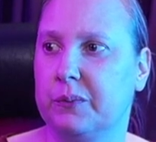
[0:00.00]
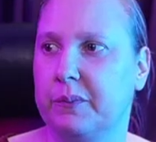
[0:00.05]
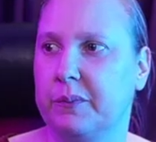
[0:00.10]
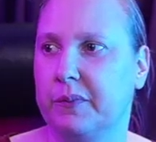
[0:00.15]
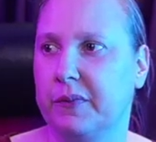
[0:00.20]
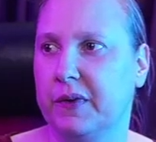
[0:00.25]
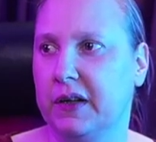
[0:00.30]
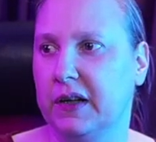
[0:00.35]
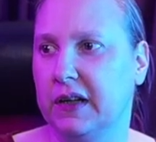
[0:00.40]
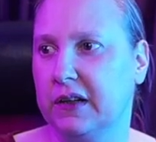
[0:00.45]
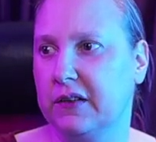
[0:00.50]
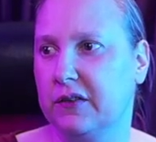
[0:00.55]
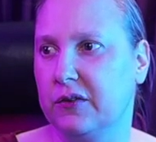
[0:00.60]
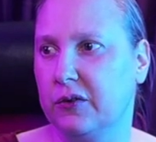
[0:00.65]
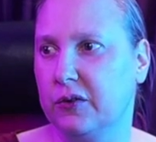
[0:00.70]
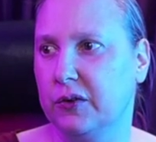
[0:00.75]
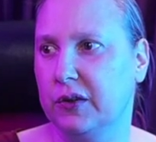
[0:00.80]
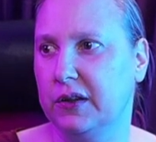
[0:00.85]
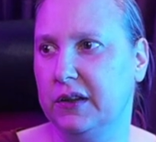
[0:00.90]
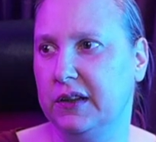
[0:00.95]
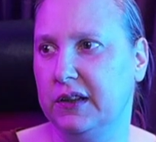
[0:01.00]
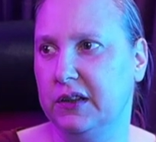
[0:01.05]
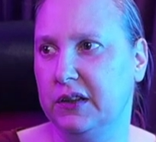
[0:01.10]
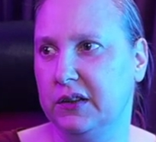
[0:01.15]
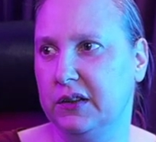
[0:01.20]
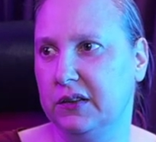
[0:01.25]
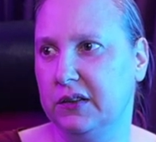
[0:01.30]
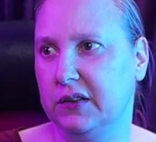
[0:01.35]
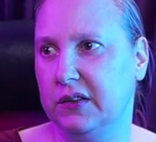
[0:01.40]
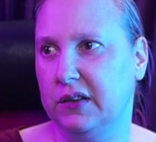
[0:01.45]
they
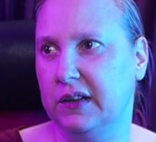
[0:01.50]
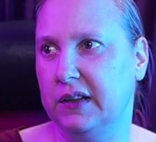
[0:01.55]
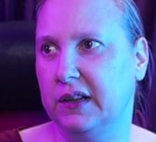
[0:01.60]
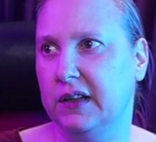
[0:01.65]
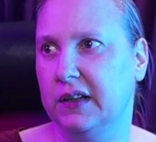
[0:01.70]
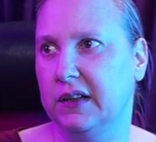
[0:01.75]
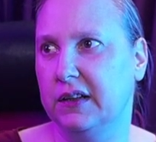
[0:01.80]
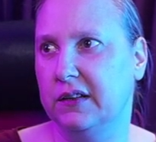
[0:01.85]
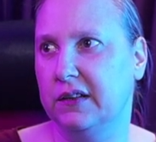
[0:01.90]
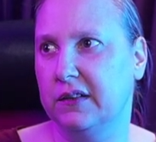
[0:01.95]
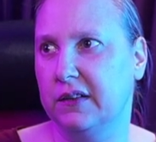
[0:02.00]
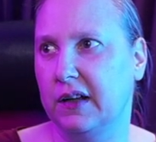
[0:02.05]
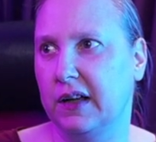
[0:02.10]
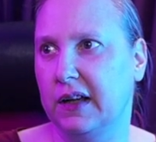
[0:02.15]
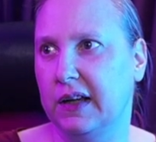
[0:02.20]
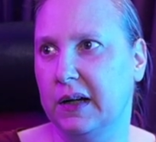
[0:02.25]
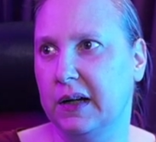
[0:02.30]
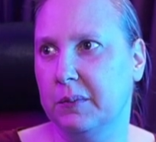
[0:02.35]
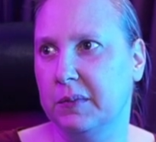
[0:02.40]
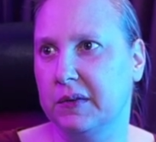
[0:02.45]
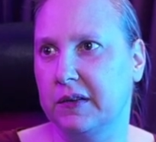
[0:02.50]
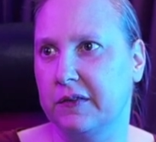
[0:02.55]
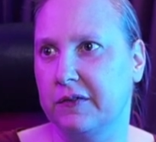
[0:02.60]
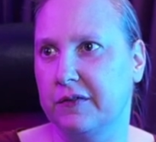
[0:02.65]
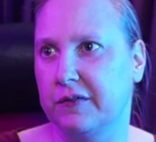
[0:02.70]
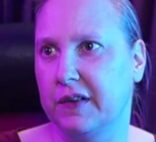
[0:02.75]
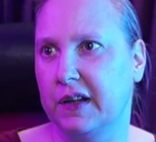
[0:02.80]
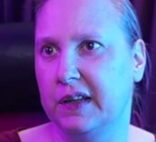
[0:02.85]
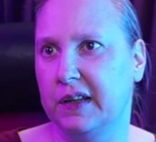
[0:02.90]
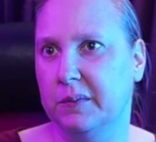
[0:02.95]
actually did a MSF
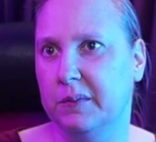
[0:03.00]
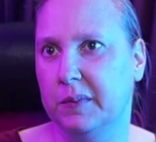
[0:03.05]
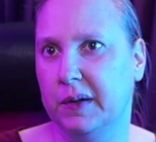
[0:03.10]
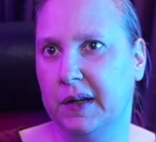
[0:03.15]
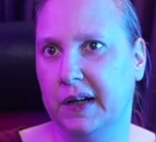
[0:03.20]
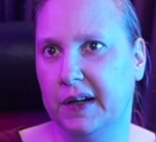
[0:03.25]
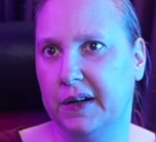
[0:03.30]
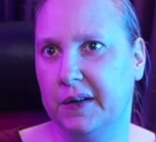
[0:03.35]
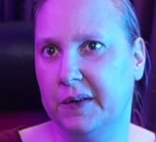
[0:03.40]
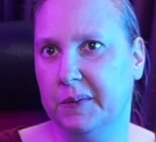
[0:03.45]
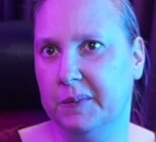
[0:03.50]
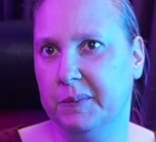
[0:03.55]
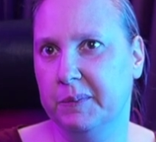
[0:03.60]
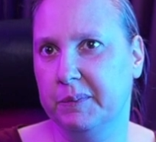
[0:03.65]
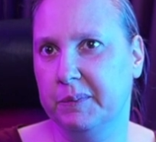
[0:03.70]
Venom here.